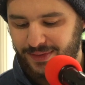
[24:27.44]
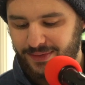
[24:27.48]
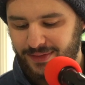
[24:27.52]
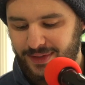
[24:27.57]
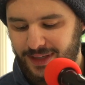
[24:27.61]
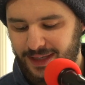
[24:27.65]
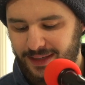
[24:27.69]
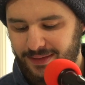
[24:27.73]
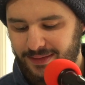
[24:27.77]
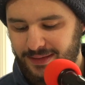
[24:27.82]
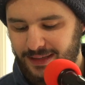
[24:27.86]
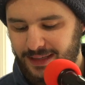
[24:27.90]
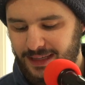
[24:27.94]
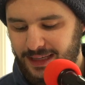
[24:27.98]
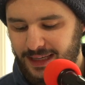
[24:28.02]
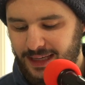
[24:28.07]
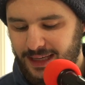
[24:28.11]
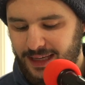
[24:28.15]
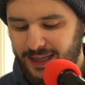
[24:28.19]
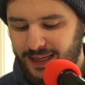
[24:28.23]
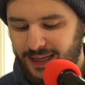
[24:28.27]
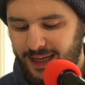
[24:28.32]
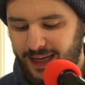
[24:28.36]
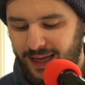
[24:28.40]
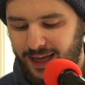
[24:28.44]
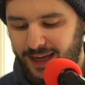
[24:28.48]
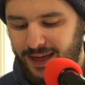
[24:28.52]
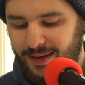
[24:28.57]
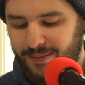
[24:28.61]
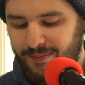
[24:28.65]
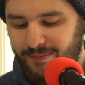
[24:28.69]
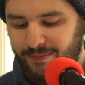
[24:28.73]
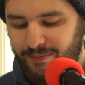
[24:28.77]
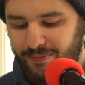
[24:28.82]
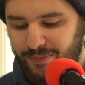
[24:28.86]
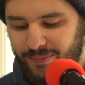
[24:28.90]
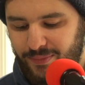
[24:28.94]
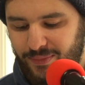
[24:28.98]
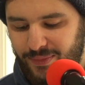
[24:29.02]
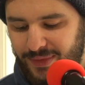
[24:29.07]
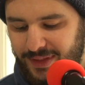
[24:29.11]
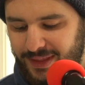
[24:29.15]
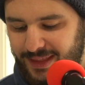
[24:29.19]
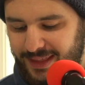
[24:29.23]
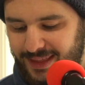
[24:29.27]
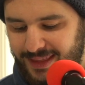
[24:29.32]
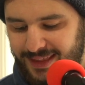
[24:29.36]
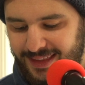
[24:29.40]
Okay.
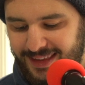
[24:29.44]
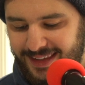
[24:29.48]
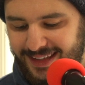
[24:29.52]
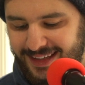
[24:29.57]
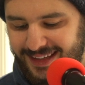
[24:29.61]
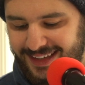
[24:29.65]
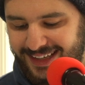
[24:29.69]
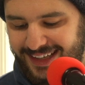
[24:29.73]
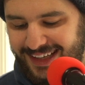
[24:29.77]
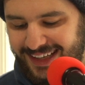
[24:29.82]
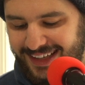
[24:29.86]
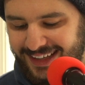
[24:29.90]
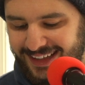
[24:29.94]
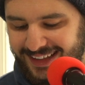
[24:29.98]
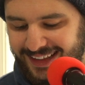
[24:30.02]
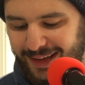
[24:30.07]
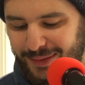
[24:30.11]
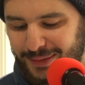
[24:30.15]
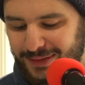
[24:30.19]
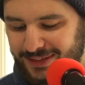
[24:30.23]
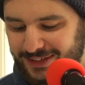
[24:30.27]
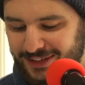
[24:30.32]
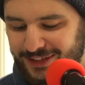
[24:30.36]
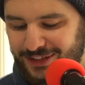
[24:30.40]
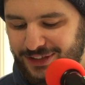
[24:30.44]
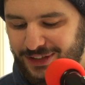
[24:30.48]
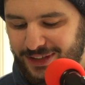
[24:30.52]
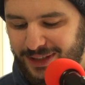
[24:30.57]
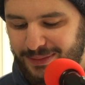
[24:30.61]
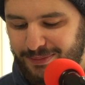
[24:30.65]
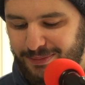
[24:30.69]
That was literally